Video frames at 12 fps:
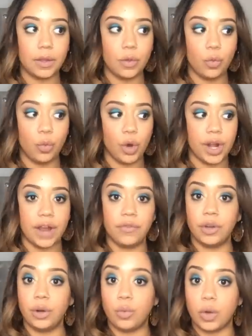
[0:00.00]

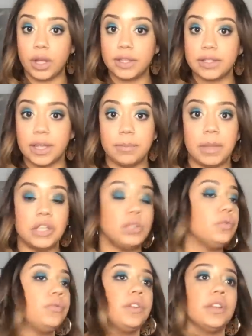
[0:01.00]
whatever it was that made
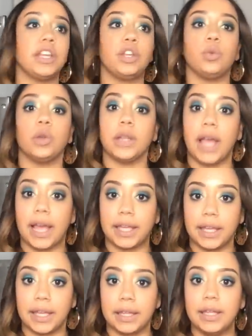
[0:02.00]
you feel like you were
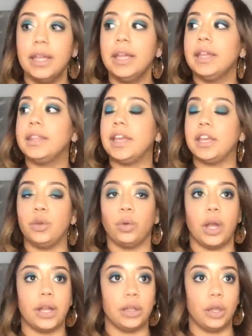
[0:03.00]
lacking, that you were
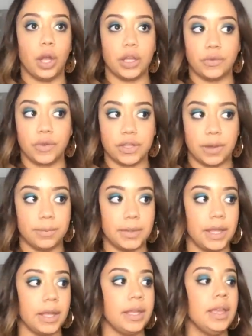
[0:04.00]
at a loss for
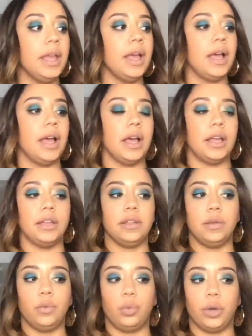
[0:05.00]
something, uh,
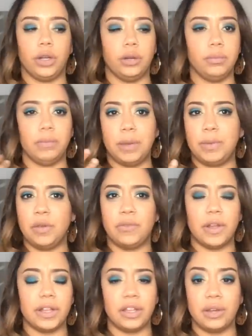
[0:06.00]
where maybe you
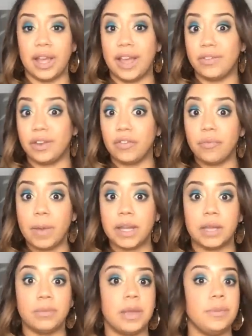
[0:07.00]
felt like you didn't have enough
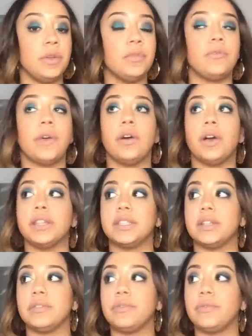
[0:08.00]
money, maybe you felt as
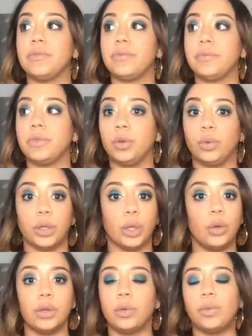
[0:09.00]
if you were
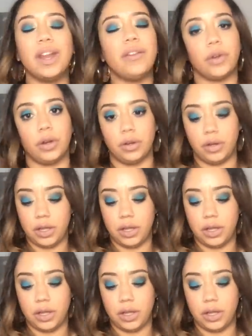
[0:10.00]
lonely, whatever.